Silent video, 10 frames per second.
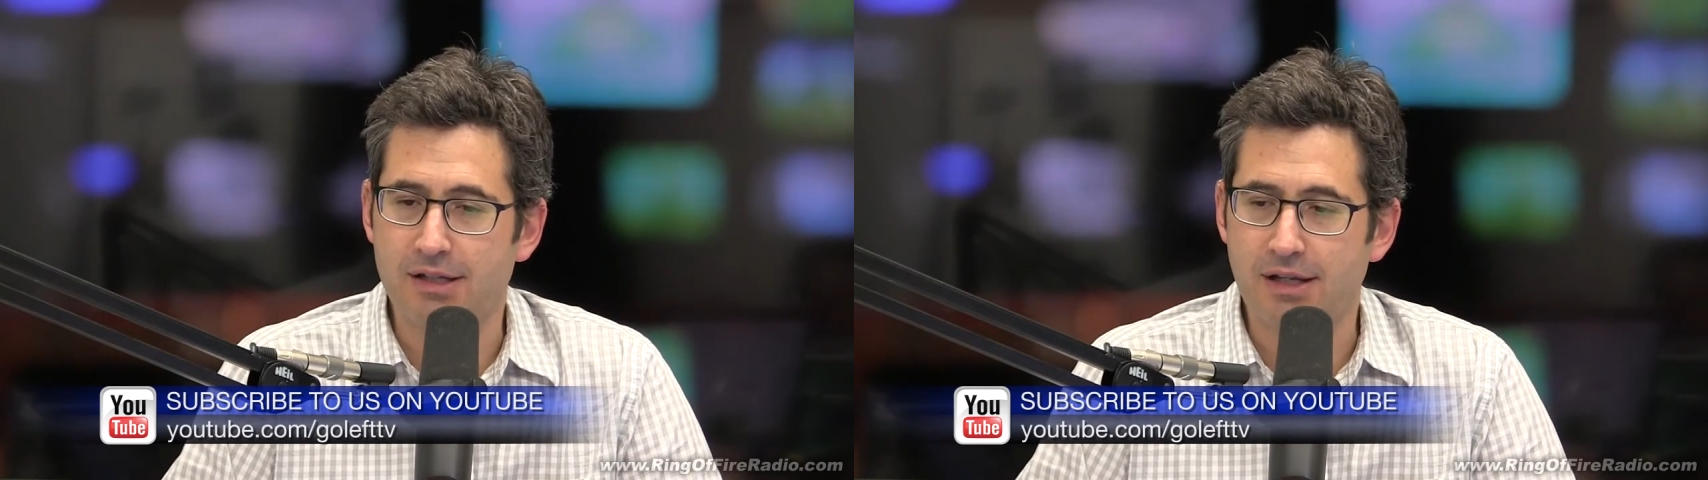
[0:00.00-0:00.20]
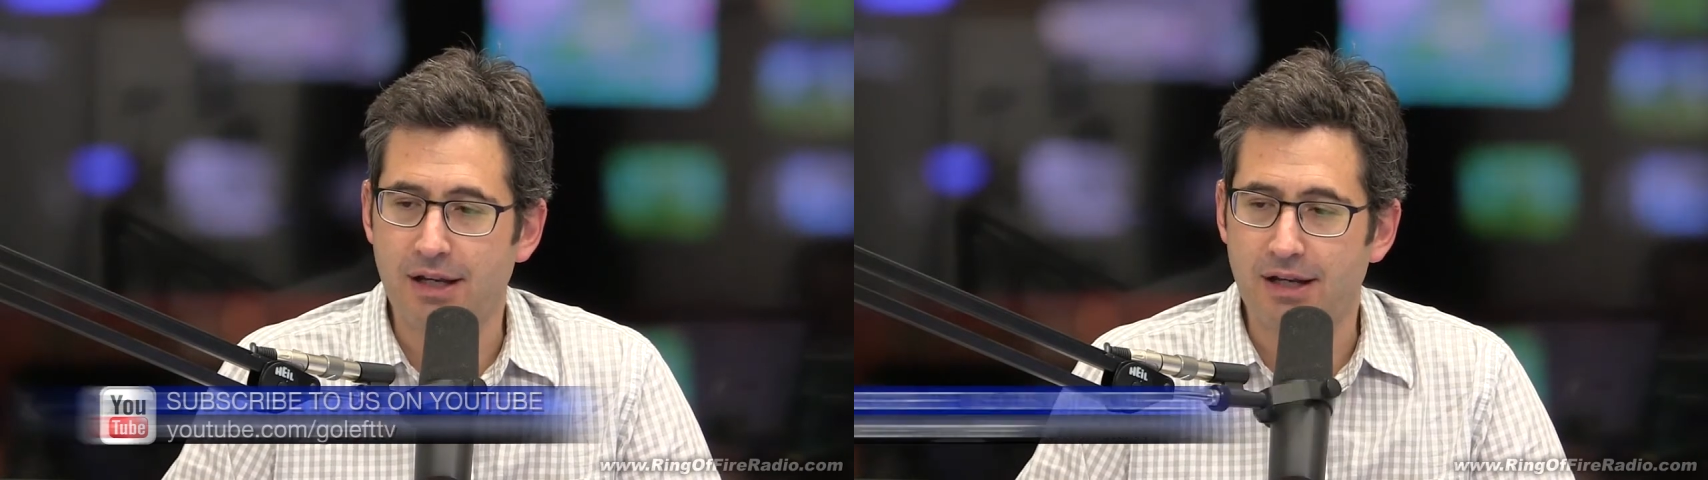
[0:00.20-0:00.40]

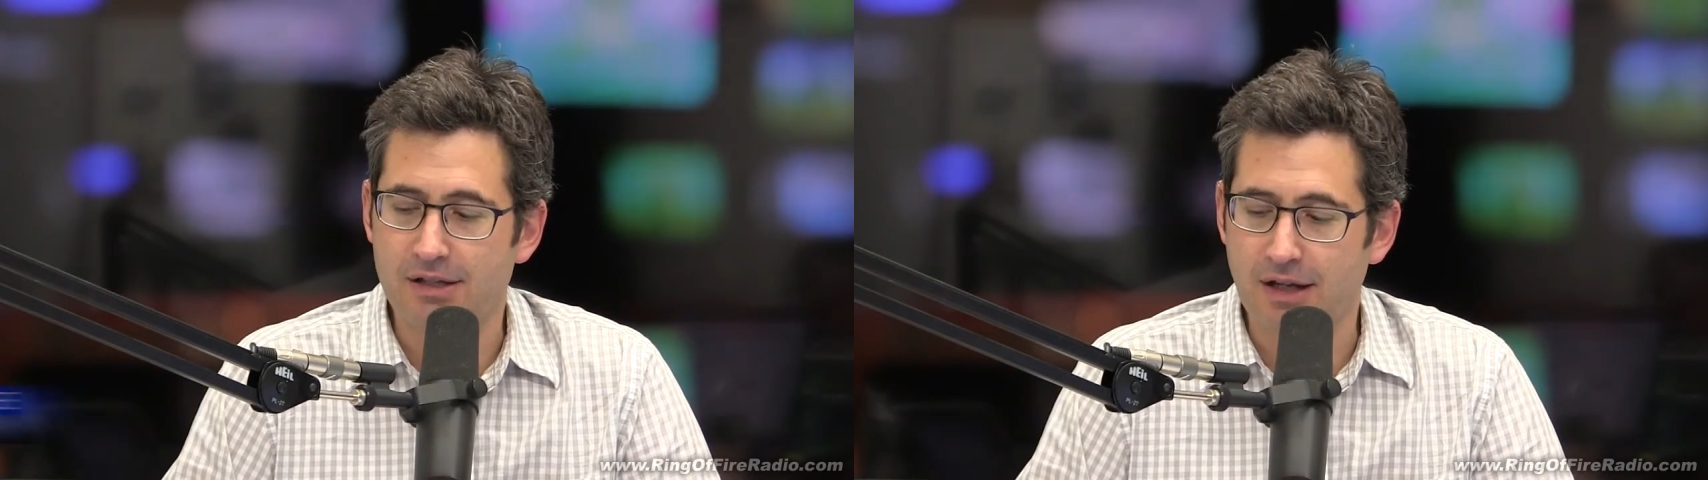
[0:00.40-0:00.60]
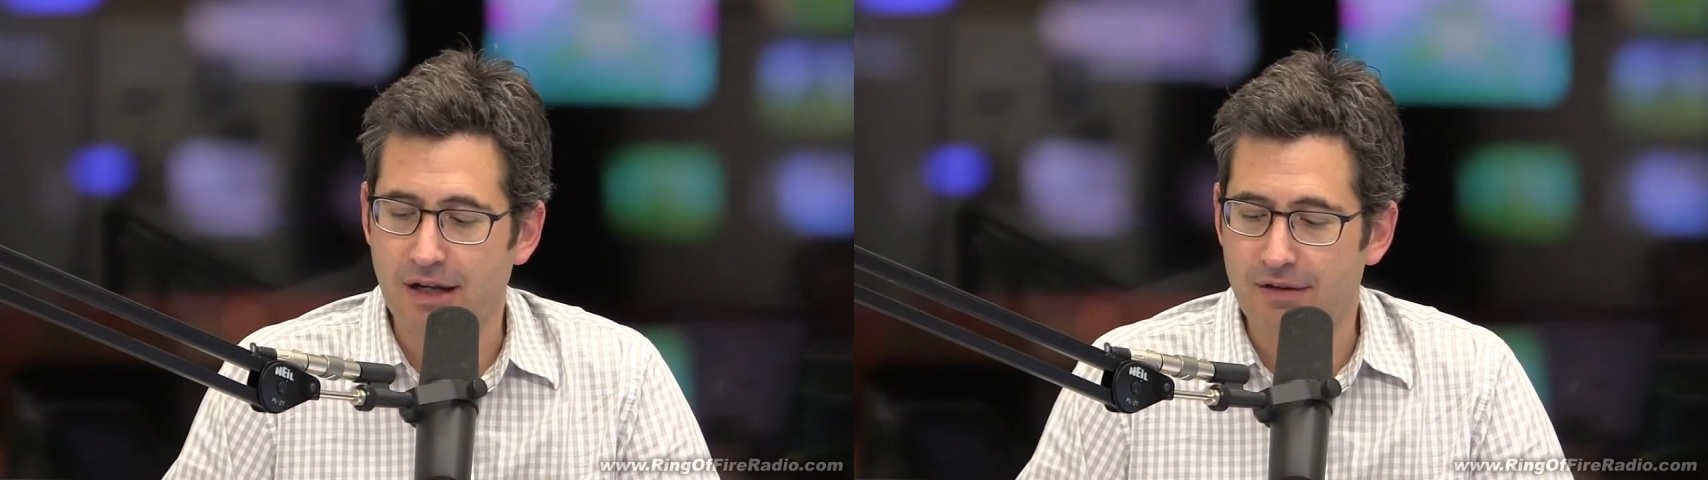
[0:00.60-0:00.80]
its in
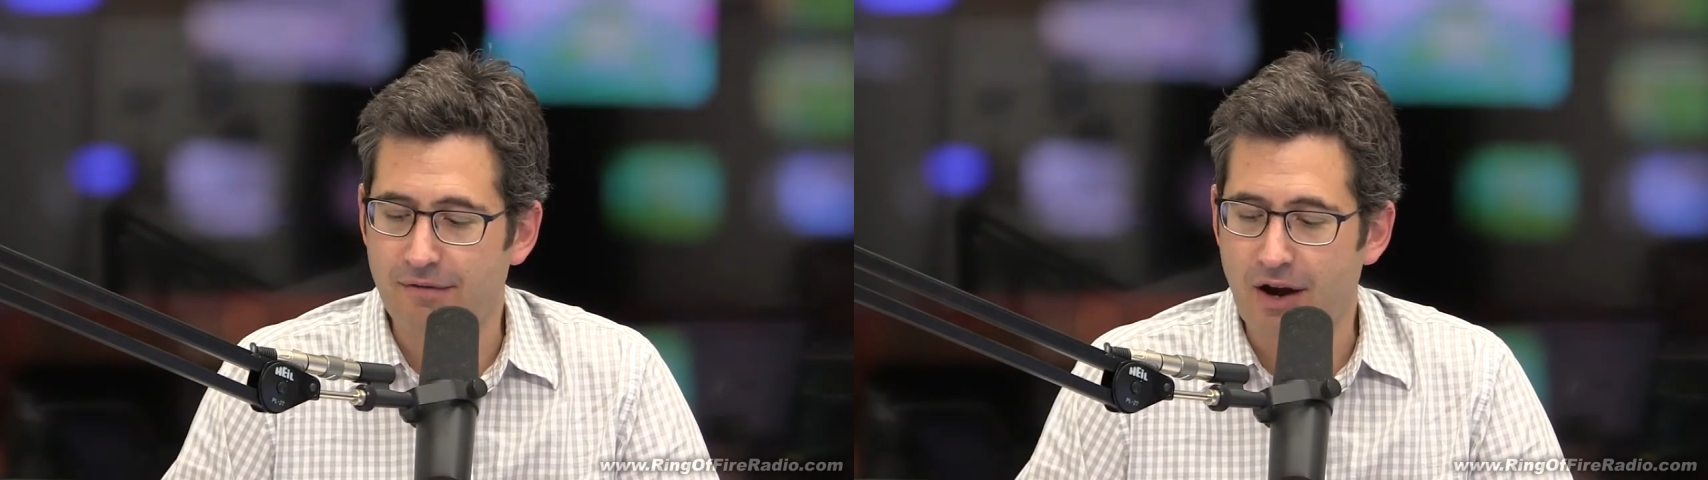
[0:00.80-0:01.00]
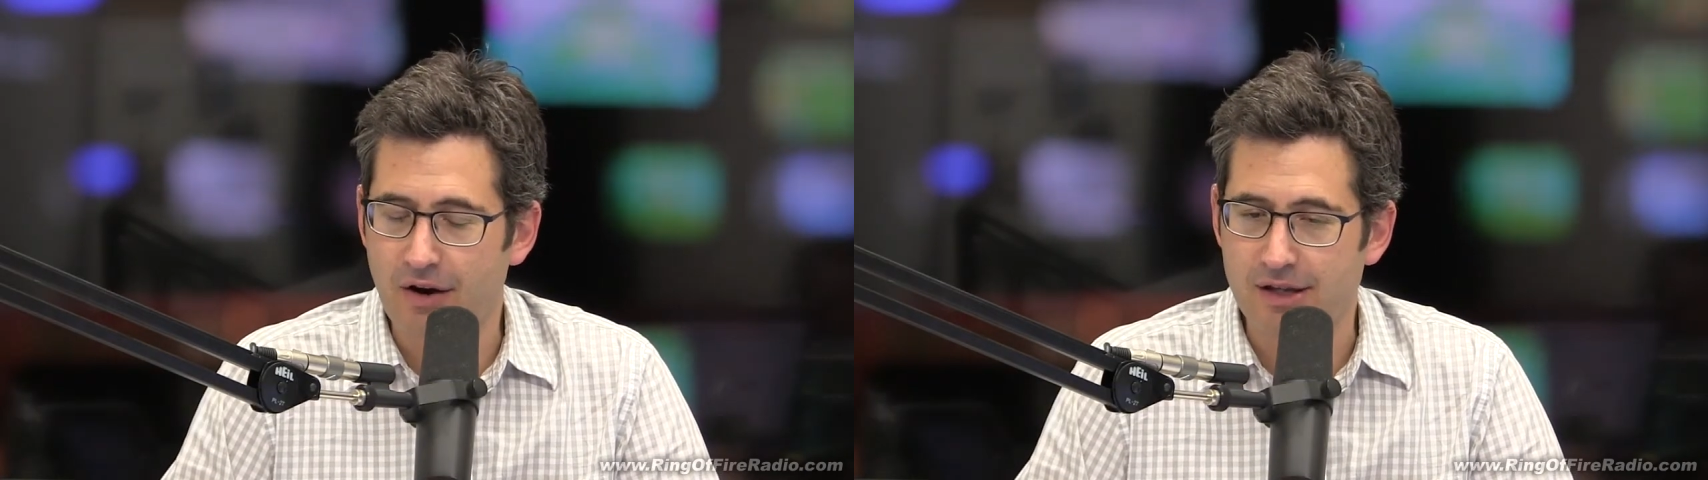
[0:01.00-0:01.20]
its in its
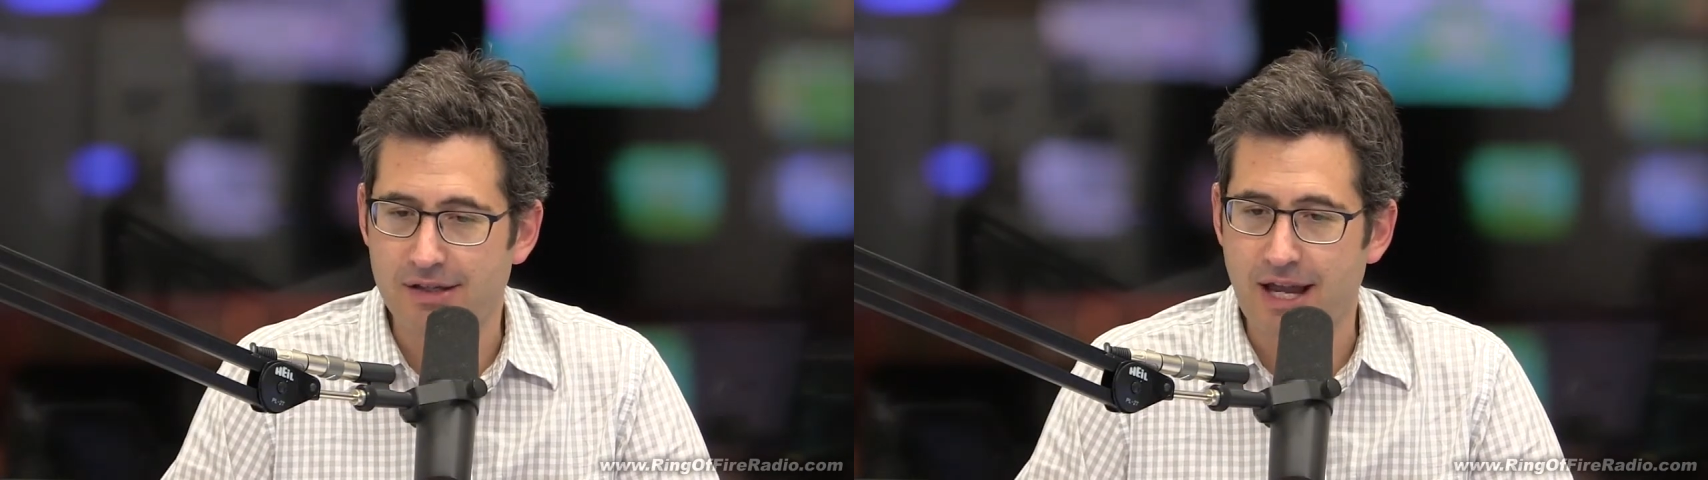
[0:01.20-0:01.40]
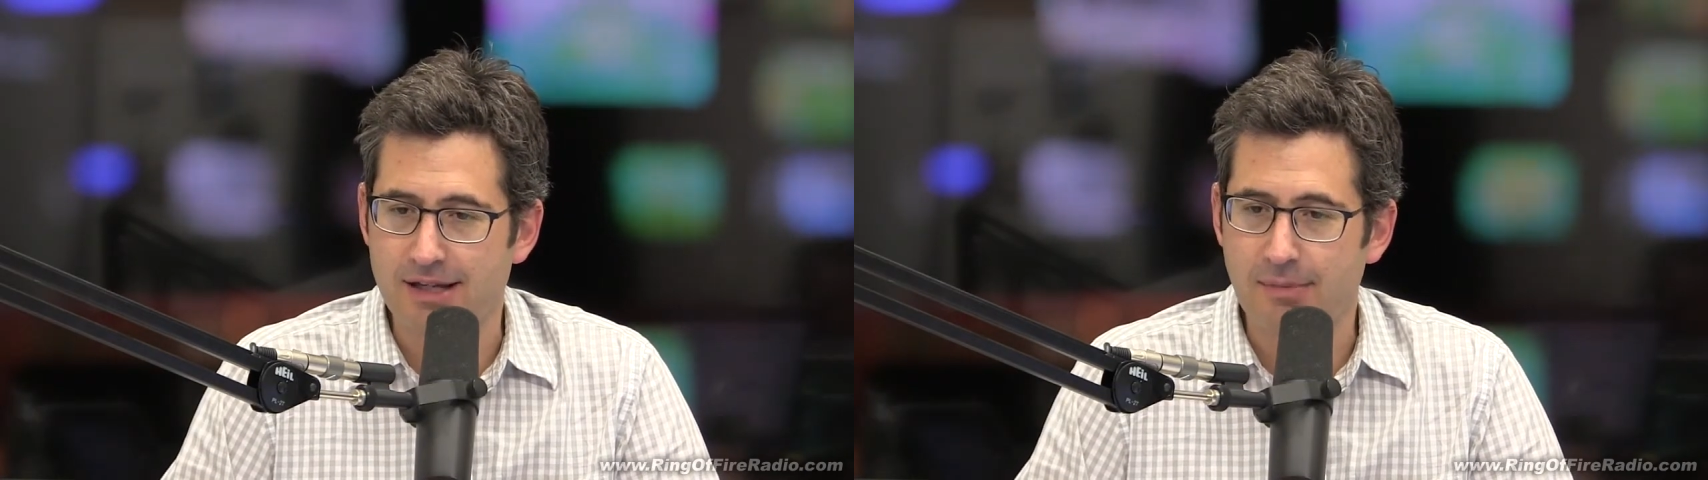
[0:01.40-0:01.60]
various states.